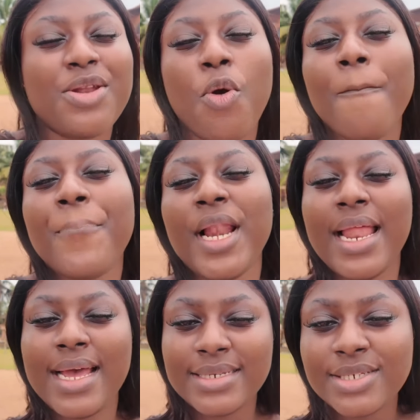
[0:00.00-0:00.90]

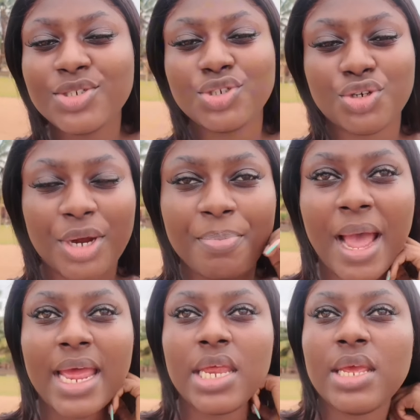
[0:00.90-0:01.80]
unplanned trip,
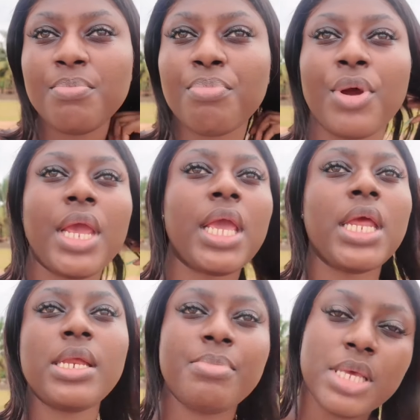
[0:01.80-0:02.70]
I didn't bring
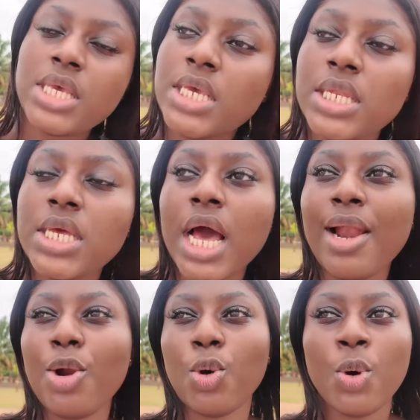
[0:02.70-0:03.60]
any bikini
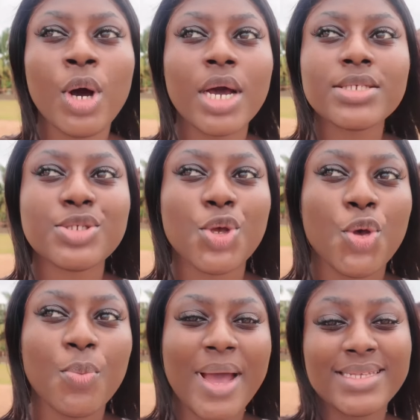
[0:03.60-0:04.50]
along,
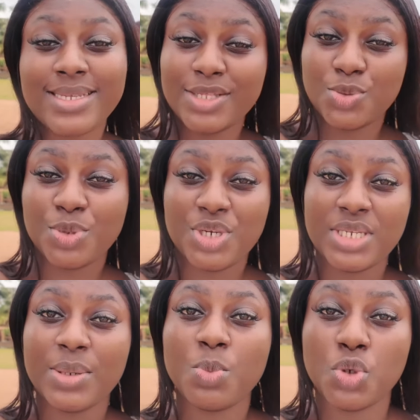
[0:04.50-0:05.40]
so my skirt will be
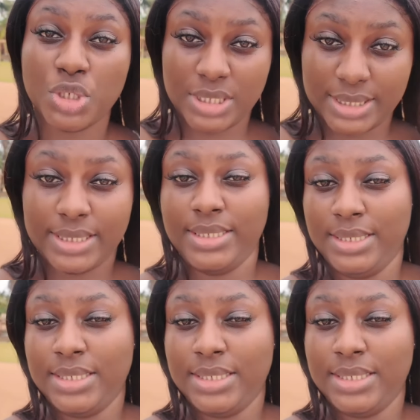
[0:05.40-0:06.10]
doing the most